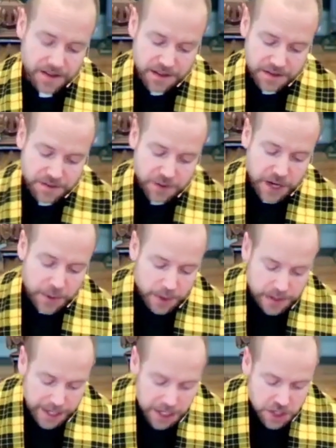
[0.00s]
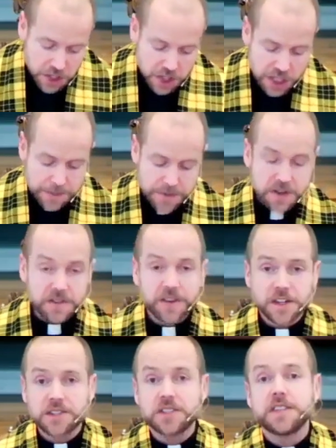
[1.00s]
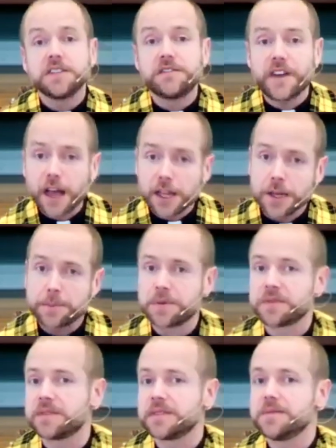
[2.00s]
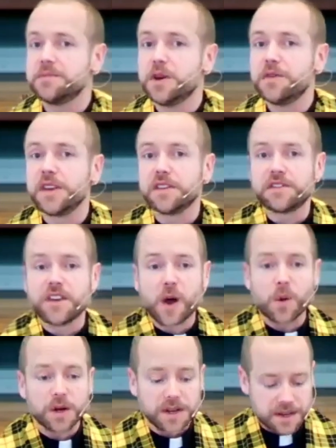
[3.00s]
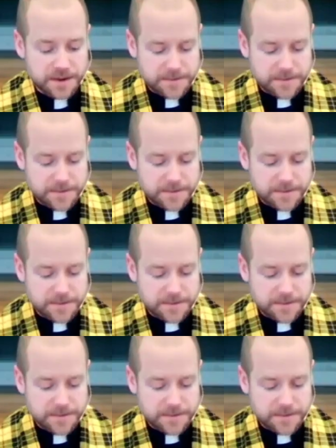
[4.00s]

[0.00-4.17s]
for a relationship to develop moving forward.